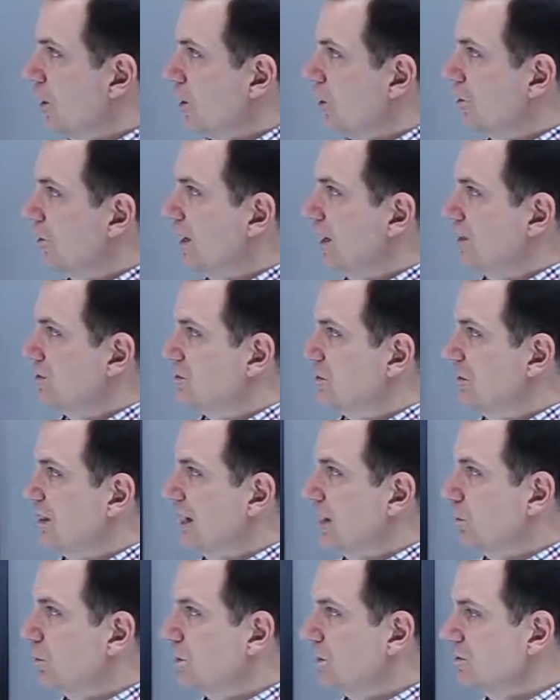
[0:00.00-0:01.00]
Okay, so
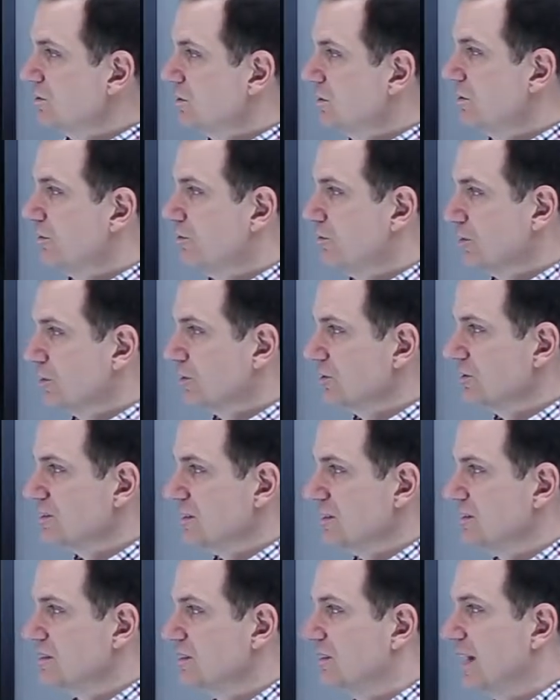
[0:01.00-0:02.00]
that was the
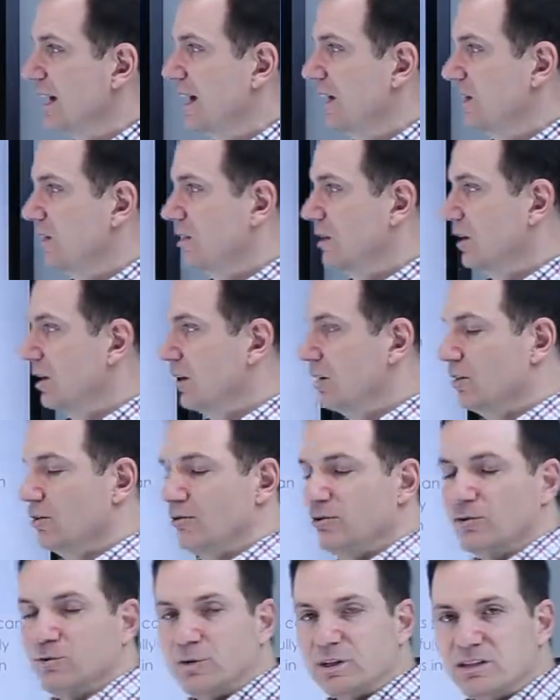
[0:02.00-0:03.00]
first style
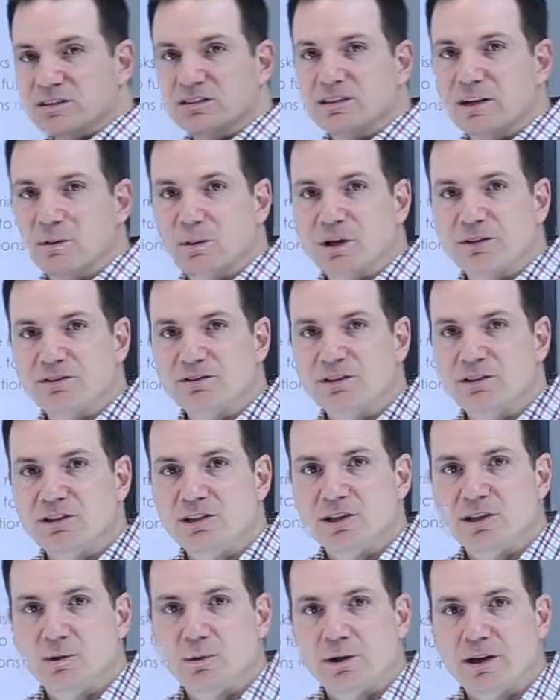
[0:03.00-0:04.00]
of risk that we have to
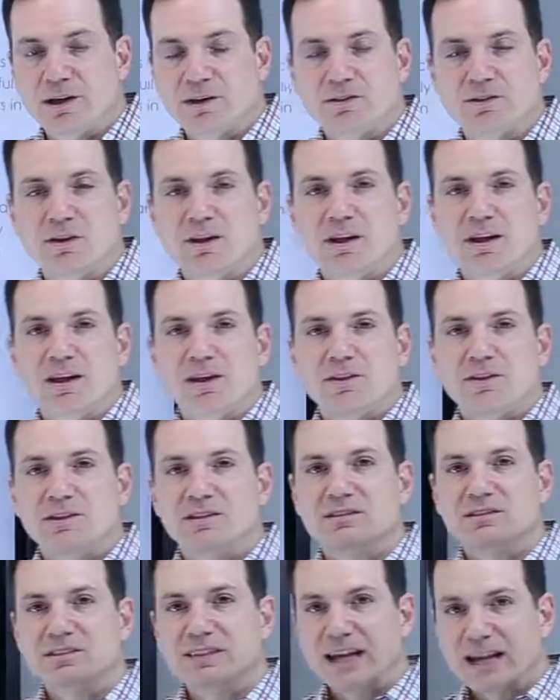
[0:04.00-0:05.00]
deal with. The
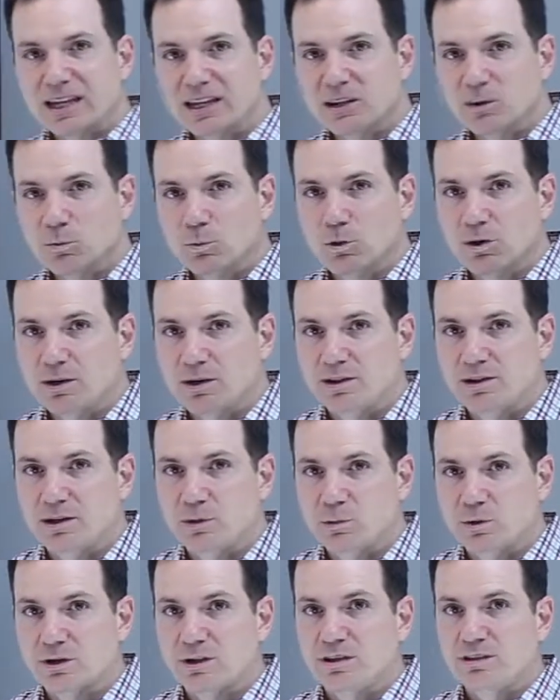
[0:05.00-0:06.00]
second one
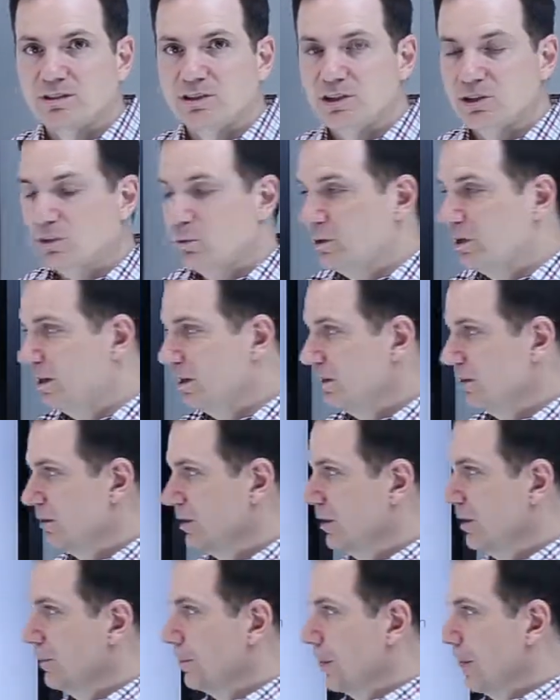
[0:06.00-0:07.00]
that we're going to deal with
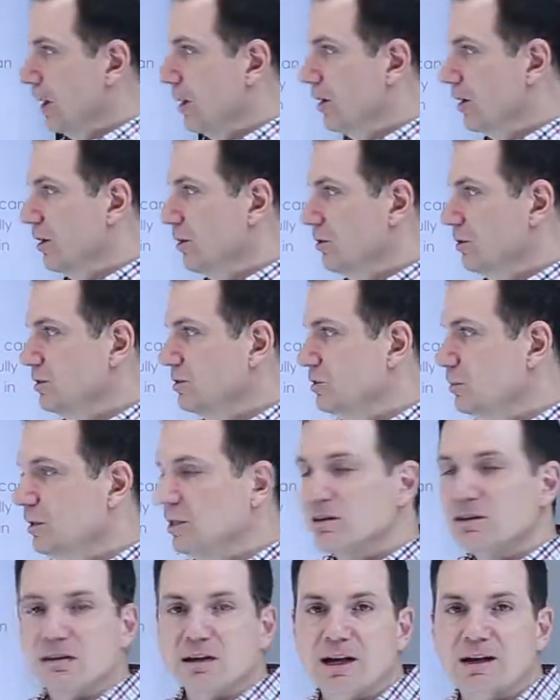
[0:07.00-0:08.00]
are going to
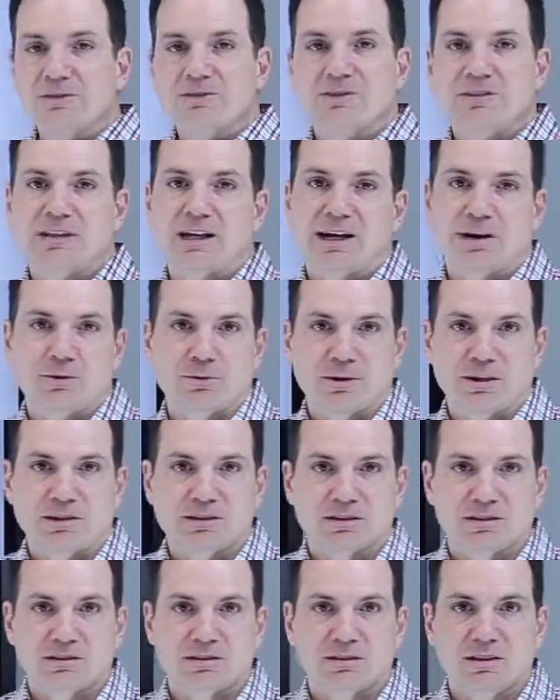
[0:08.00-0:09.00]
be lifestyle
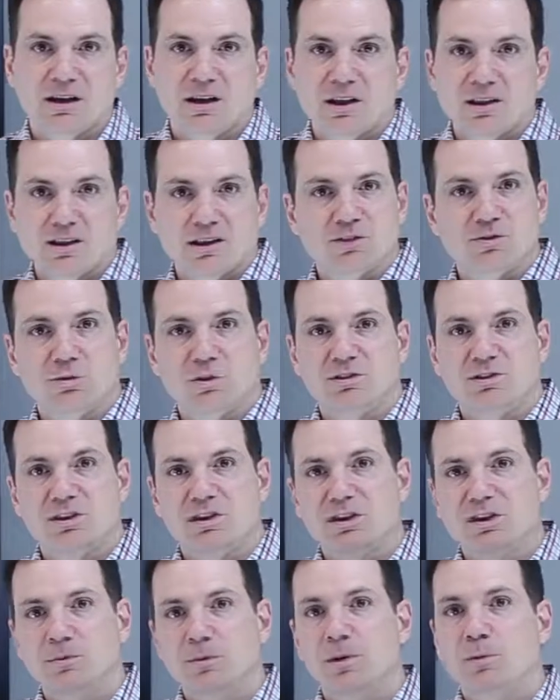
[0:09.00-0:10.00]
risks. This one's a
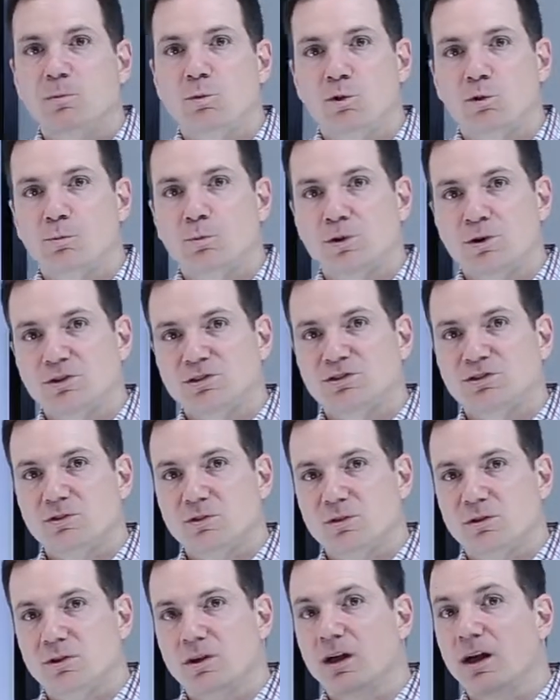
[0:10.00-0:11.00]
little bit more
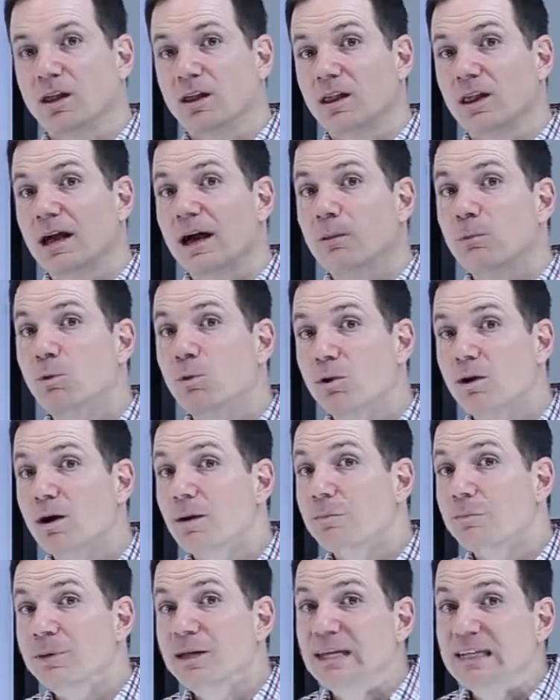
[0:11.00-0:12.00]
personal, a lot more
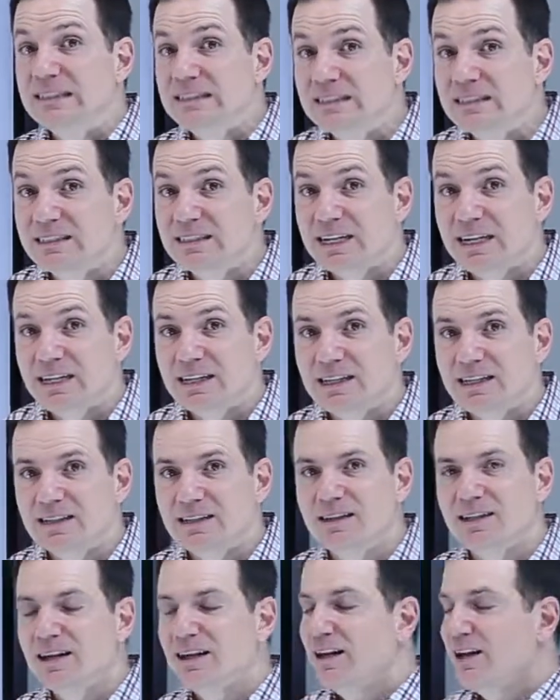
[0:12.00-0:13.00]

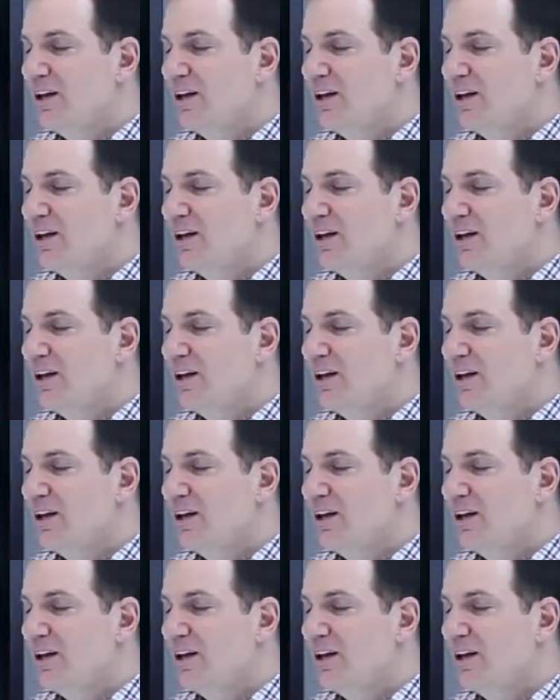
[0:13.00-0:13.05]
opinionated.